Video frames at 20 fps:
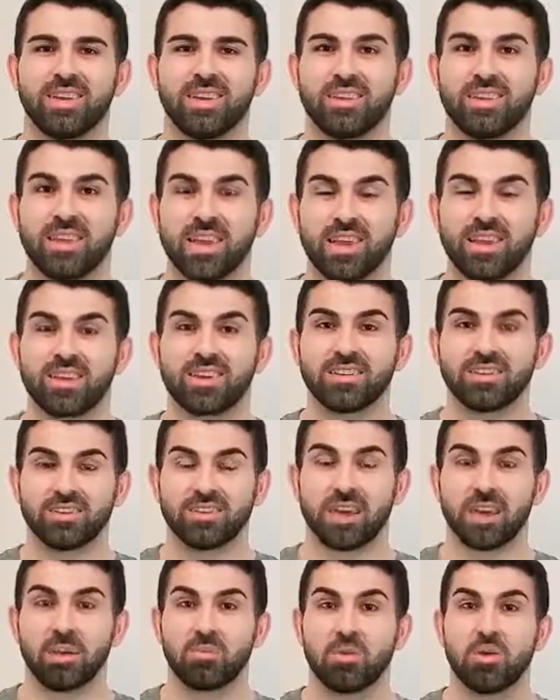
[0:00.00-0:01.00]
Take a
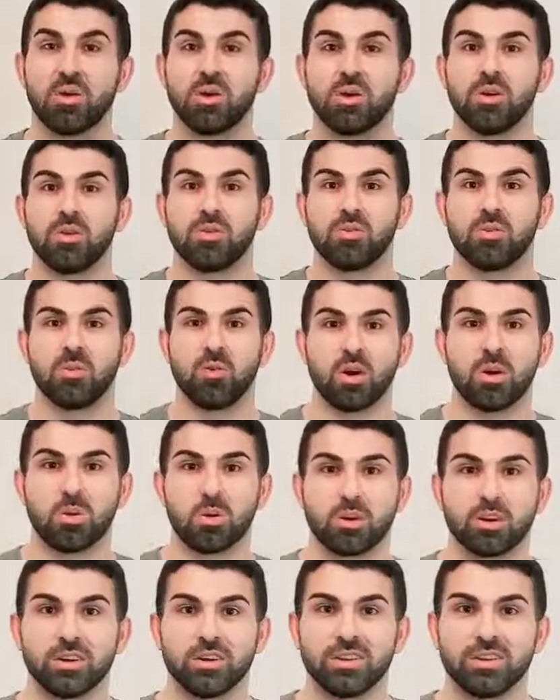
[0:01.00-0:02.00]
step
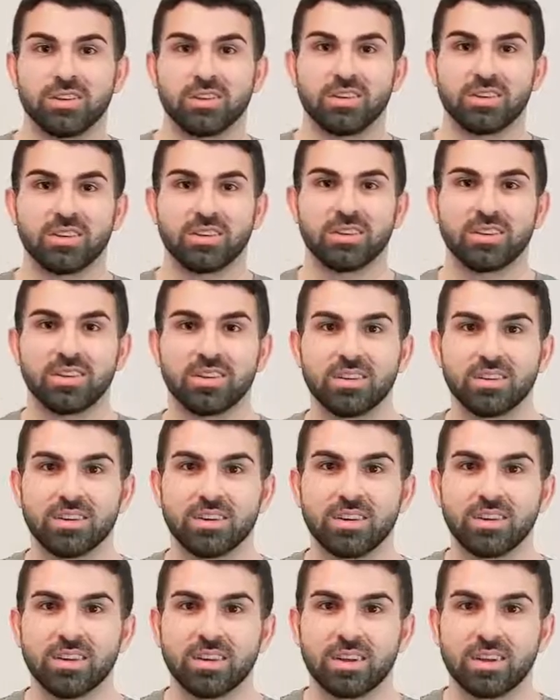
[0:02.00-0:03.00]
forward.
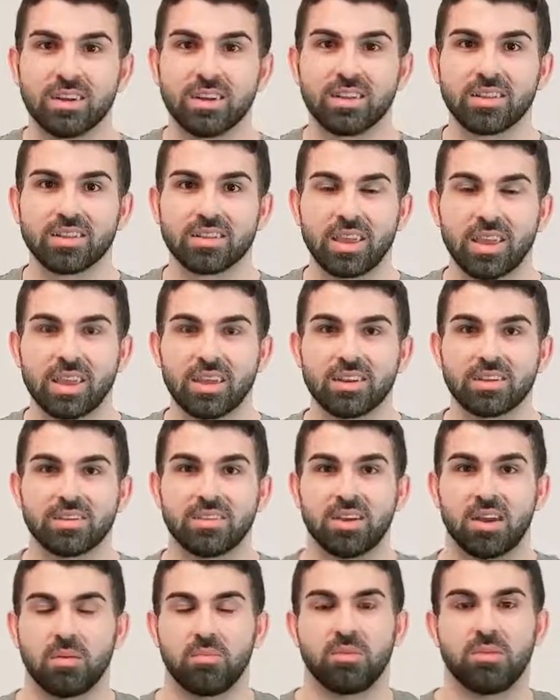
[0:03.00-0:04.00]
Take a
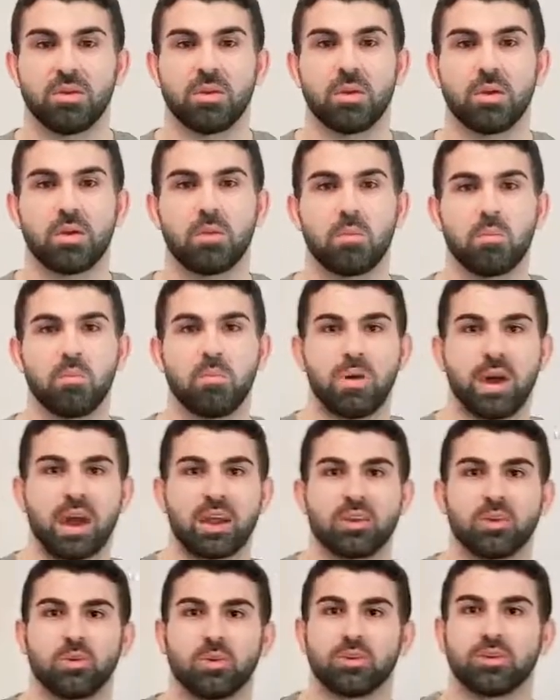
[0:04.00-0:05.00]
step
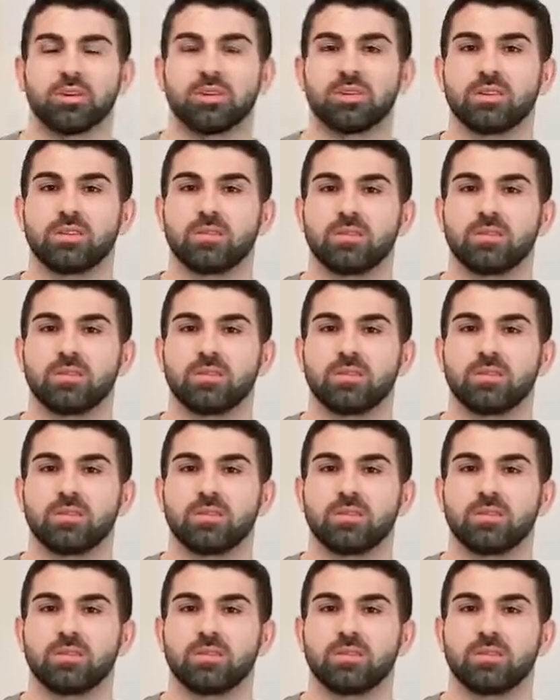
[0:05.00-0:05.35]
backward.